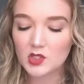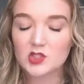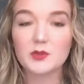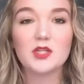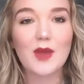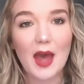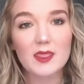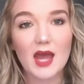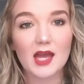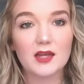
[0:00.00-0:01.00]
So when you
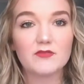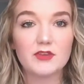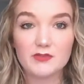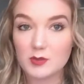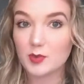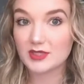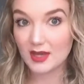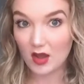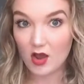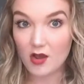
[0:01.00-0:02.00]
add that
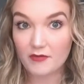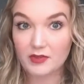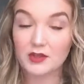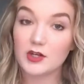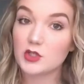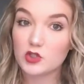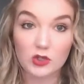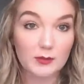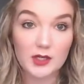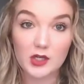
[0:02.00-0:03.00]
50% off, they're
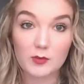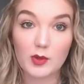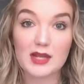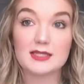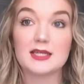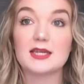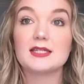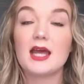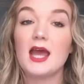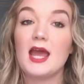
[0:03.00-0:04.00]
extremely good prices.